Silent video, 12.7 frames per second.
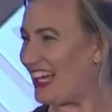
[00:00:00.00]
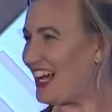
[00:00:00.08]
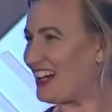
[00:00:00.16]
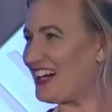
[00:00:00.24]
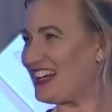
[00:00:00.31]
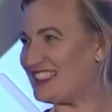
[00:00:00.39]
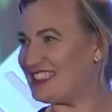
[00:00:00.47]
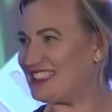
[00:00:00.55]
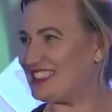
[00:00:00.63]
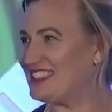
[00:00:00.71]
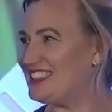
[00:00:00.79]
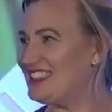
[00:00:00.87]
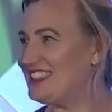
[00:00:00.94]
All right.
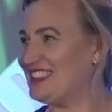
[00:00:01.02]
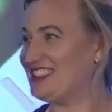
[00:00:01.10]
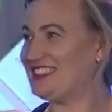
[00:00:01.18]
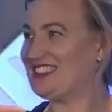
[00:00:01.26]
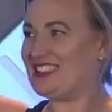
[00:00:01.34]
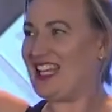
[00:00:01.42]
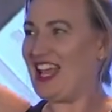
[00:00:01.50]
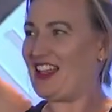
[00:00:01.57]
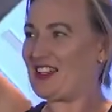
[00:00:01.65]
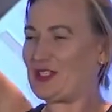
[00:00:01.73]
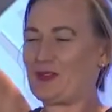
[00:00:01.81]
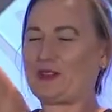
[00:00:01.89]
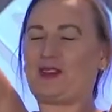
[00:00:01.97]

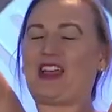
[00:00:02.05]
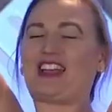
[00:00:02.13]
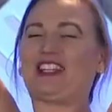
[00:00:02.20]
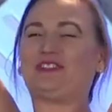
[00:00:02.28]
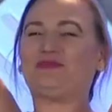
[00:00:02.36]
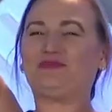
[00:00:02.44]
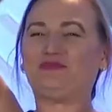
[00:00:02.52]
Alex, we're ready.